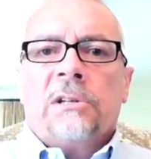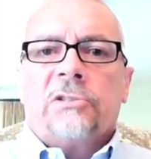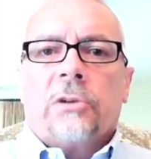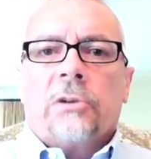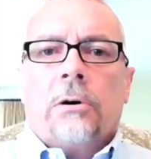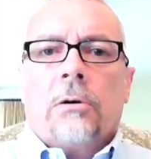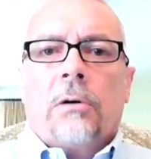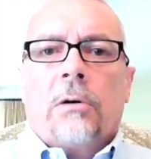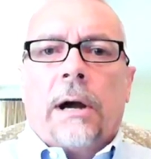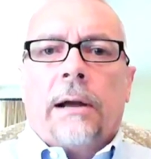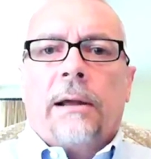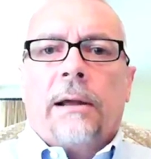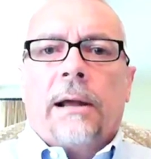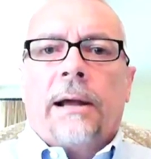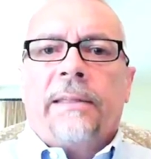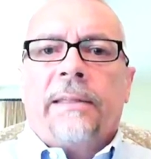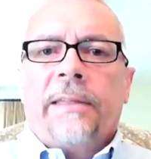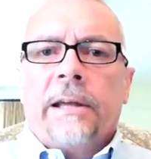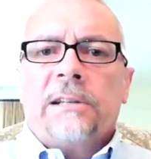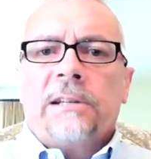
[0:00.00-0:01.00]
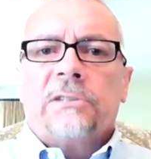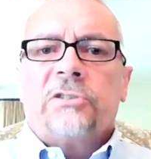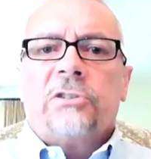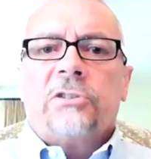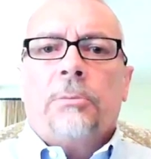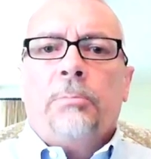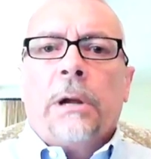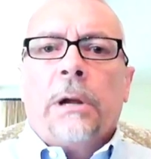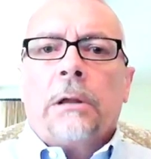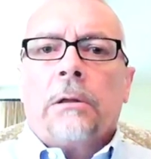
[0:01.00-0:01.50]
So I, I think
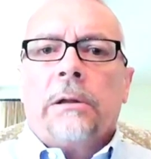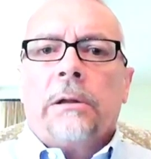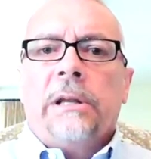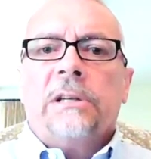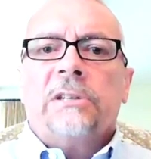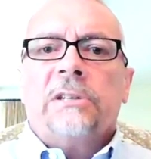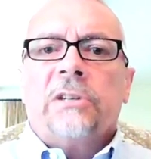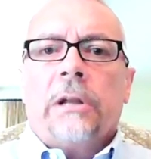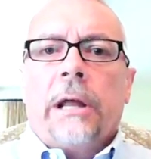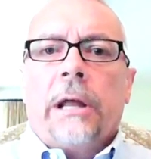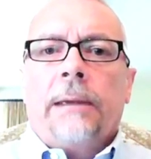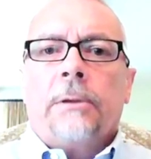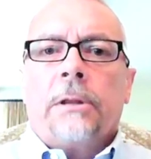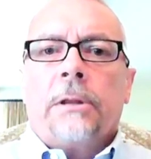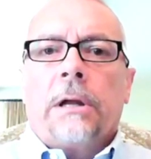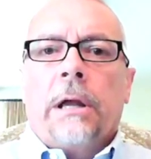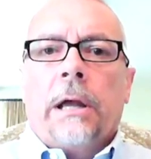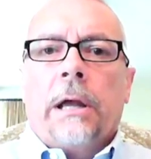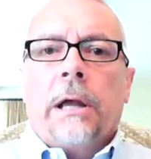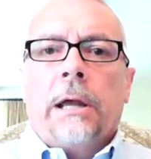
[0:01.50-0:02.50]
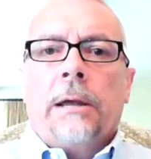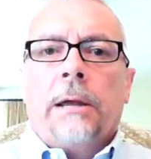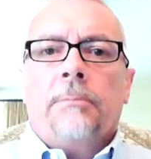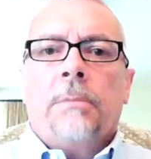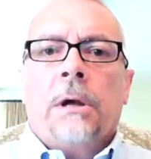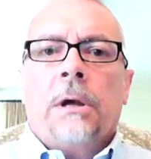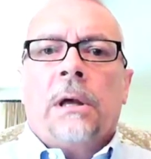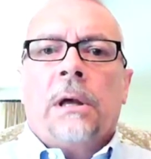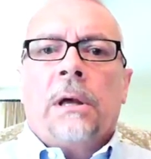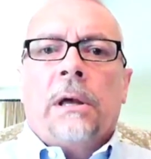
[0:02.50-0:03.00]
stability is the name of the
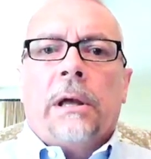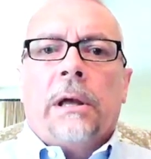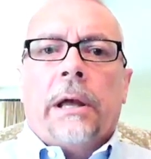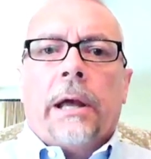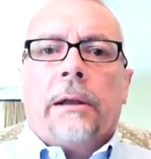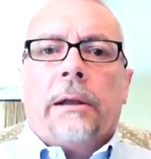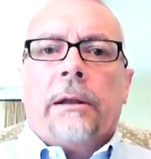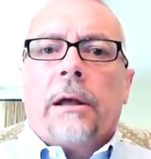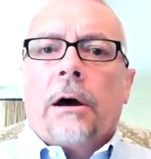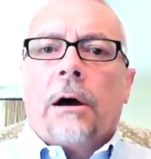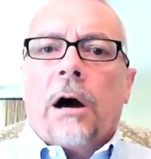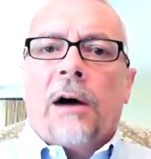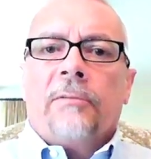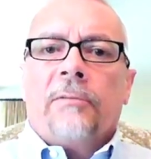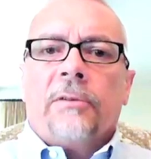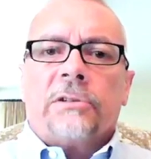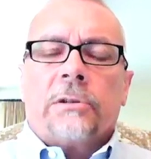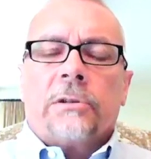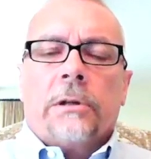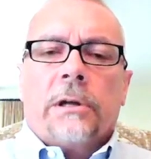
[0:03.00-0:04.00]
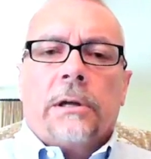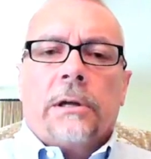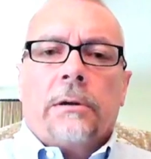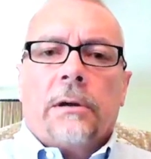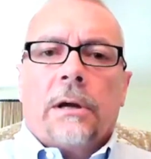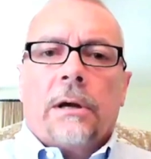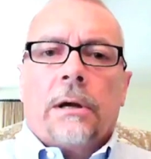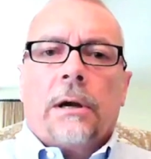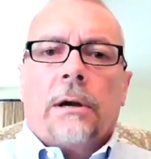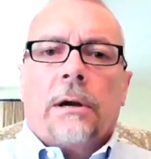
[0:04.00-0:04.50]
game. And
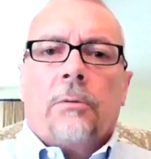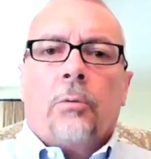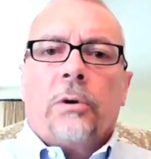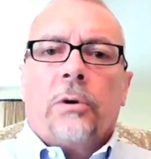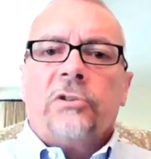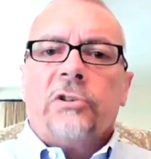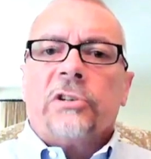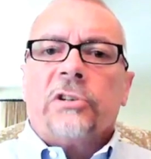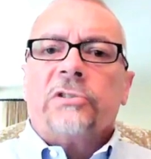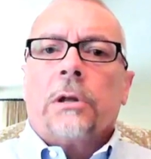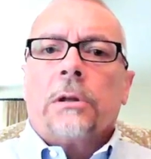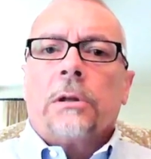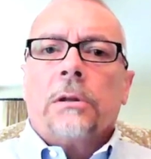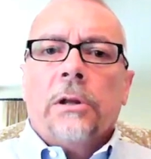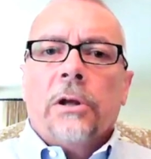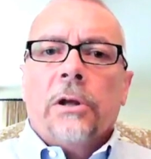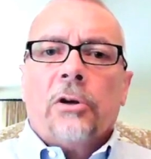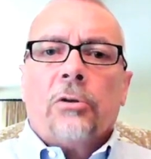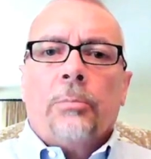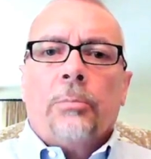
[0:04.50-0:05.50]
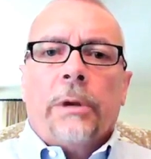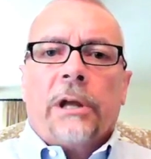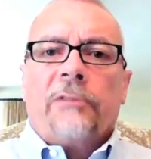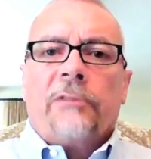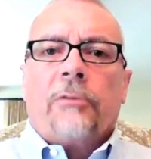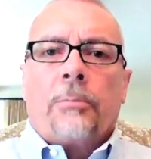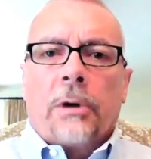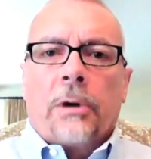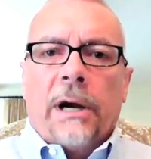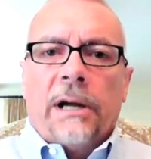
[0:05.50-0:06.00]
obviously, uh, with just a little bit of
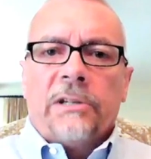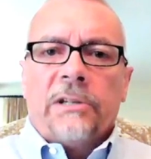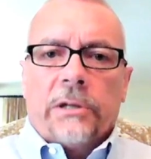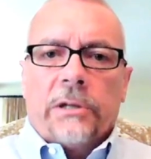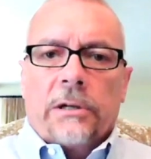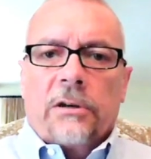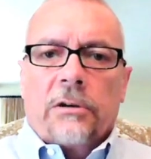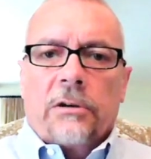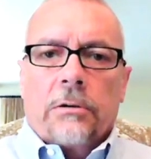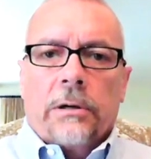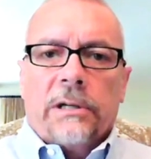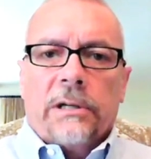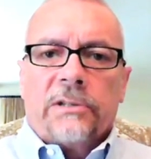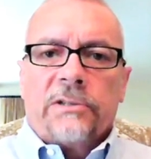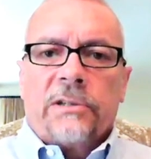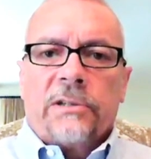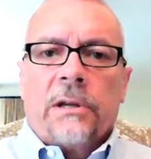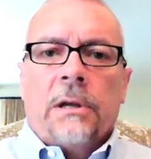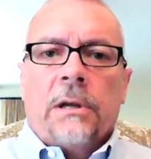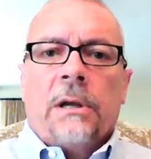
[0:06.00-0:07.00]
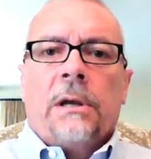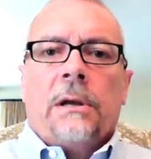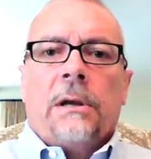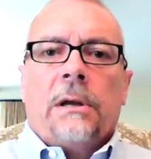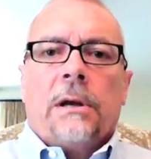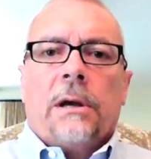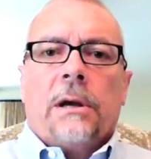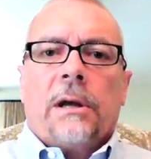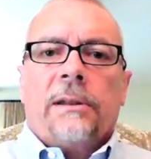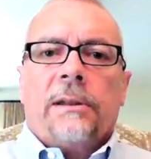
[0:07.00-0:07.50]
a price increase,
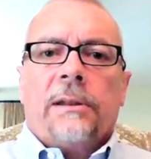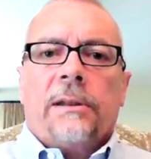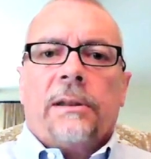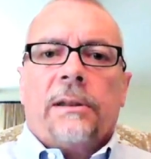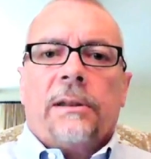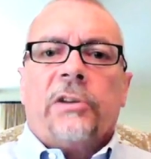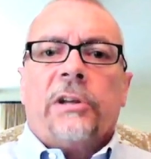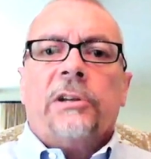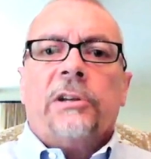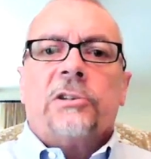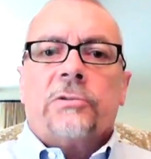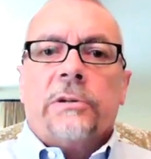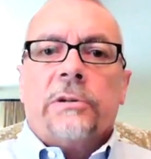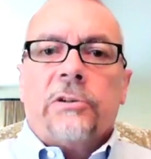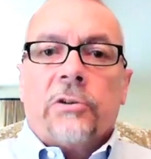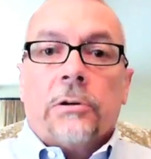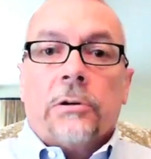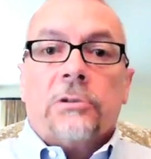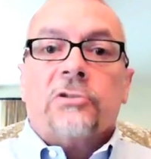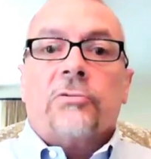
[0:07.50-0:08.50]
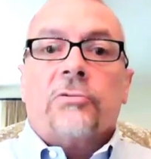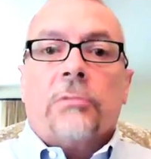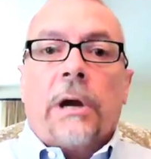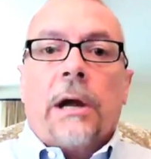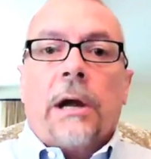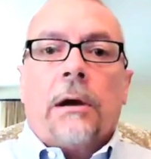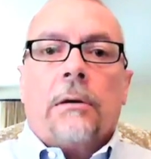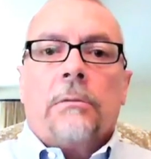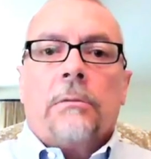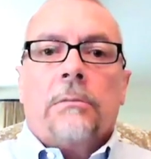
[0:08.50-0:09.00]
uh, this industry turns
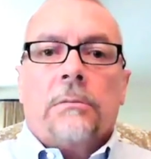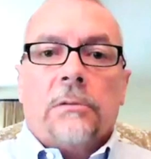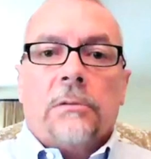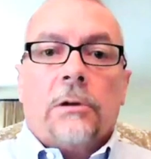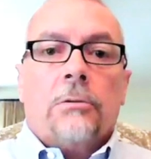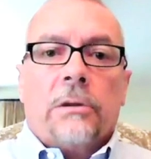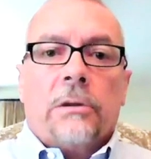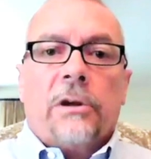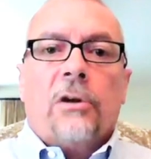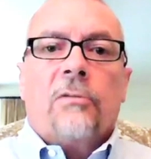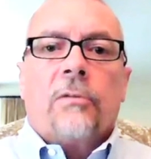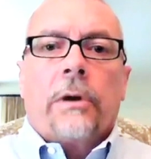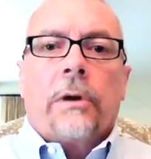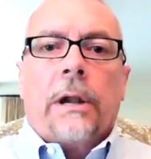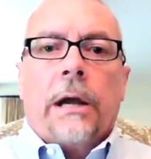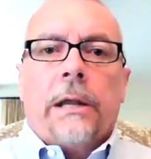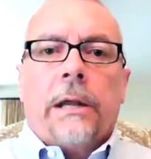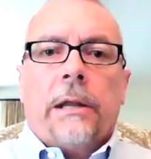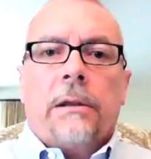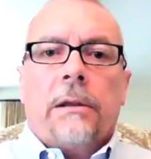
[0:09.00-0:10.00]
around literally overnight.